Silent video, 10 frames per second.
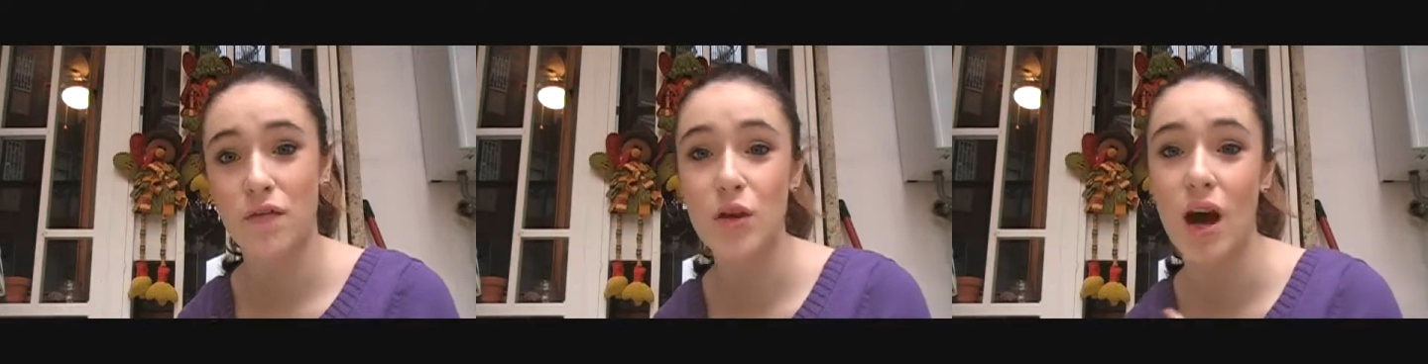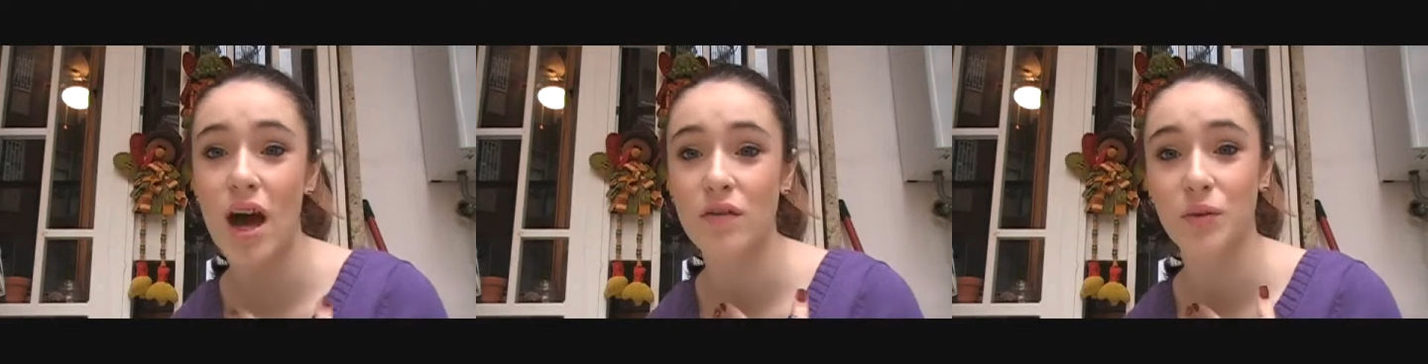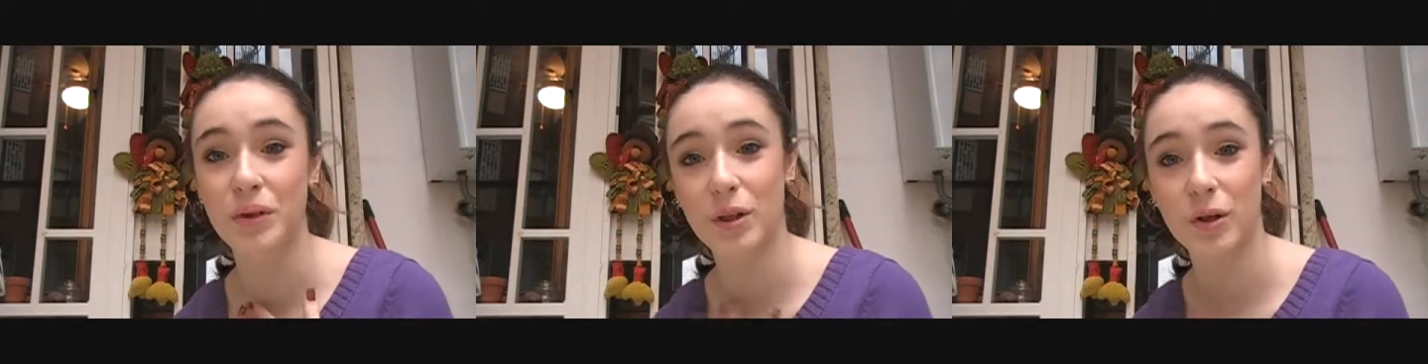If you have
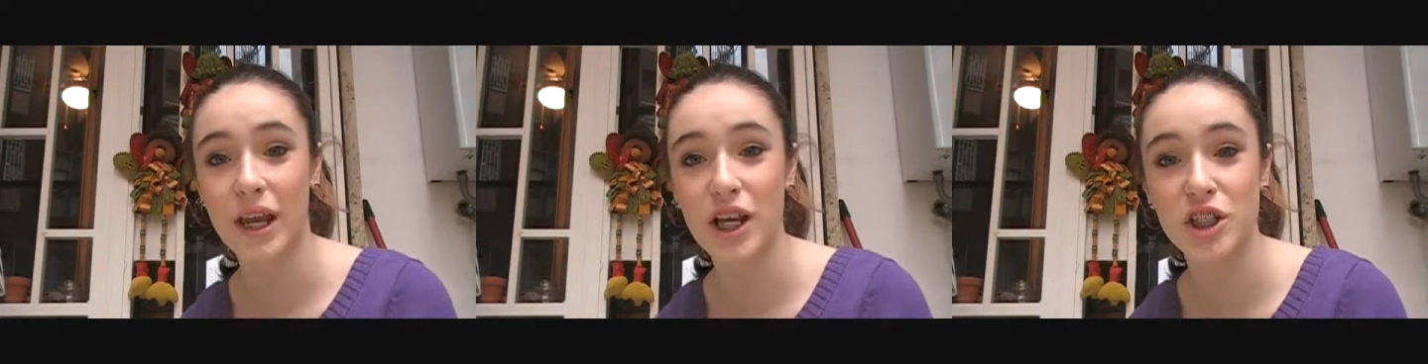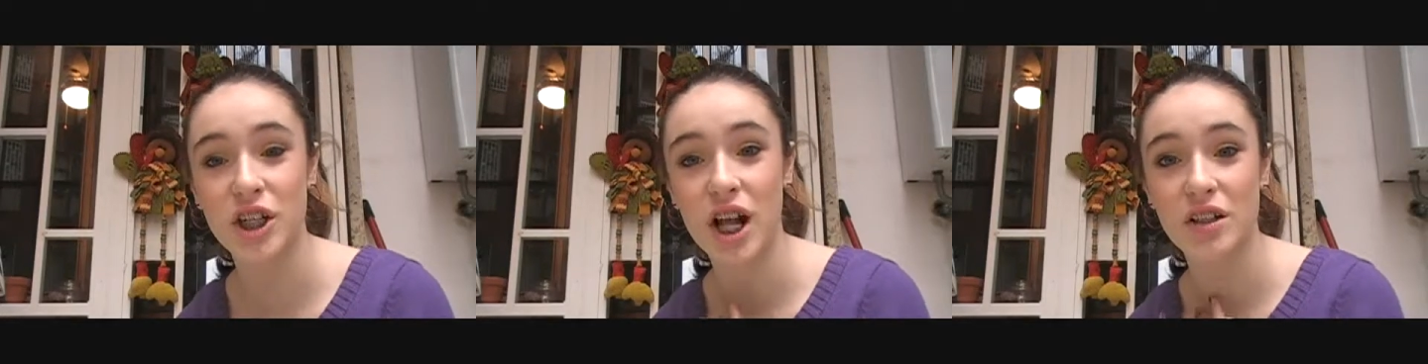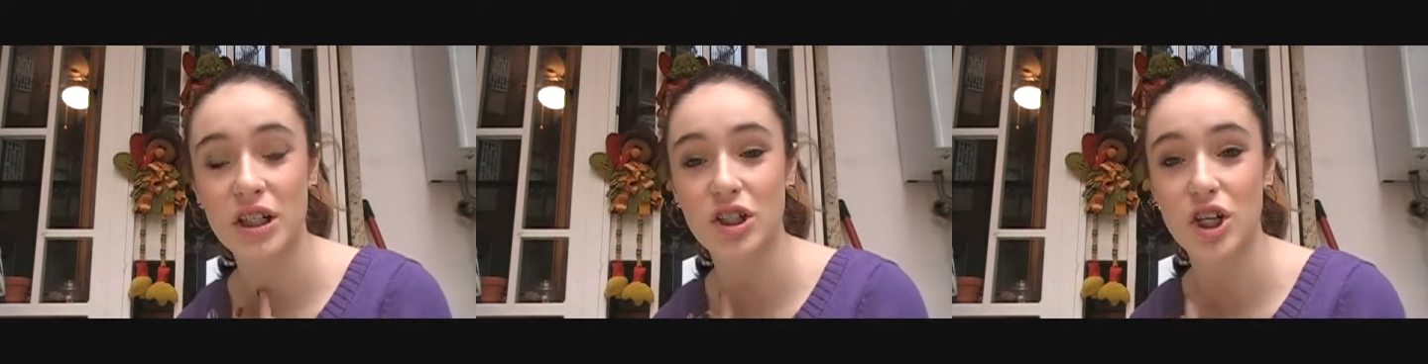a recreation
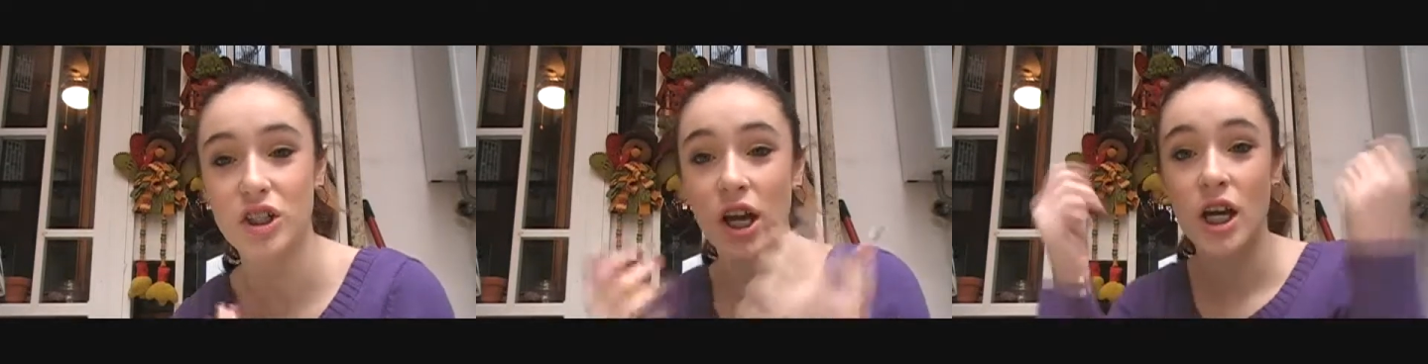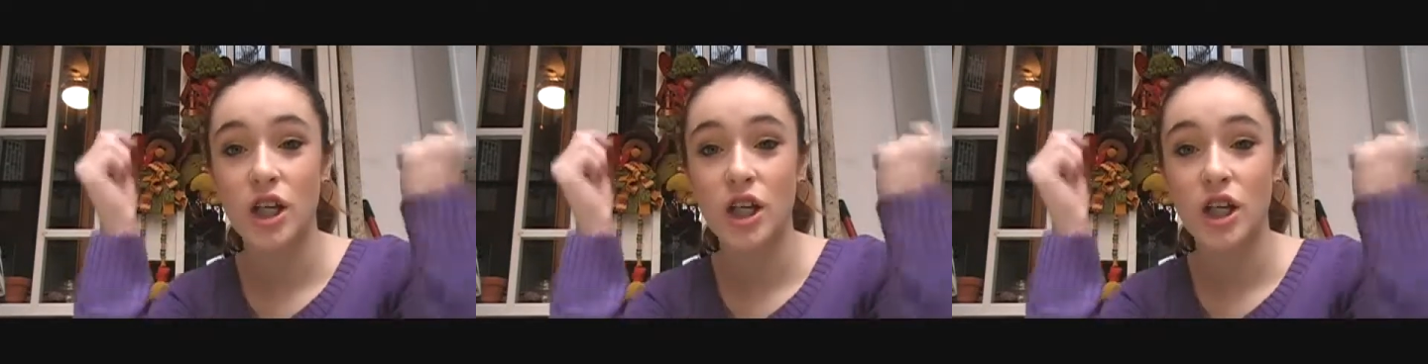on this look,